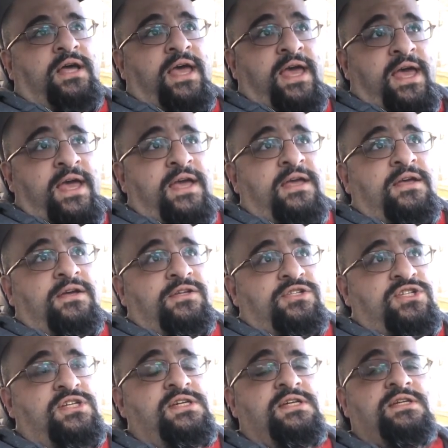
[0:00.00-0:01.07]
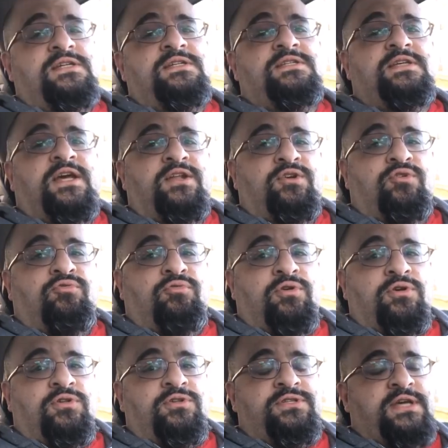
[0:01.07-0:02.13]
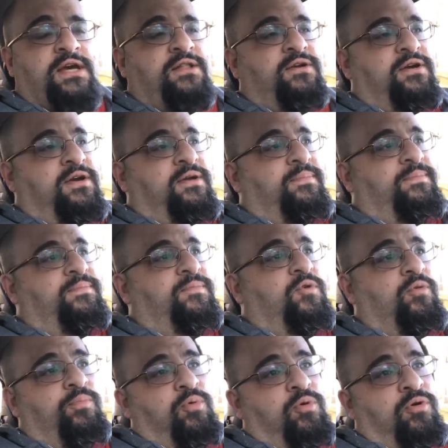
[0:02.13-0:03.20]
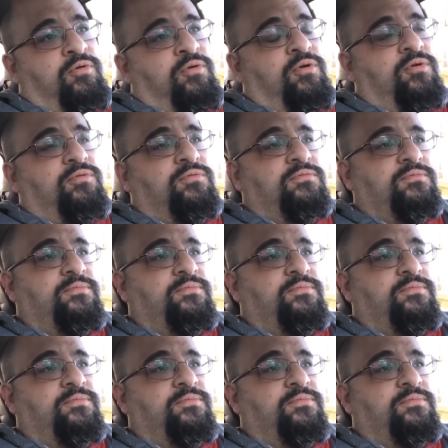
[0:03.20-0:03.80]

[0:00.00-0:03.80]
egg, cheese, and grilled Taylor ham or pork roll,